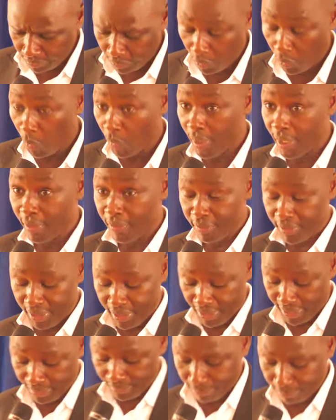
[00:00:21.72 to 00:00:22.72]
We are
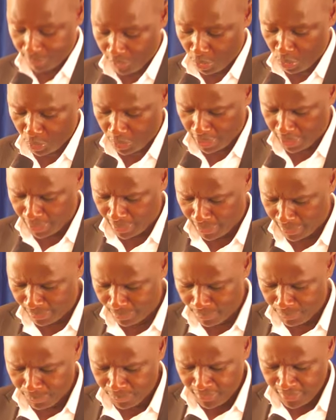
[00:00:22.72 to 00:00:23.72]
reading together.
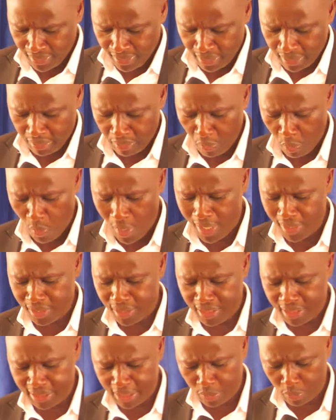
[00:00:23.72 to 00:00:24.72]
While
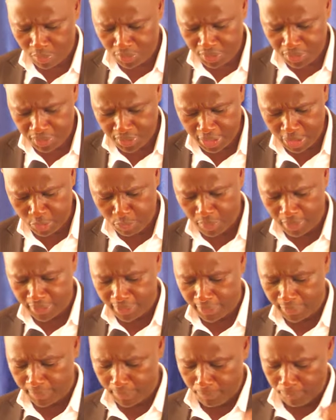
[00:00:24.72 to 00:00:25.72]
Jesus was still
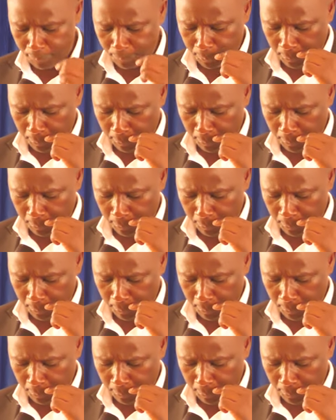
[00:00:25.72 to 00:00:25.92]
speaking,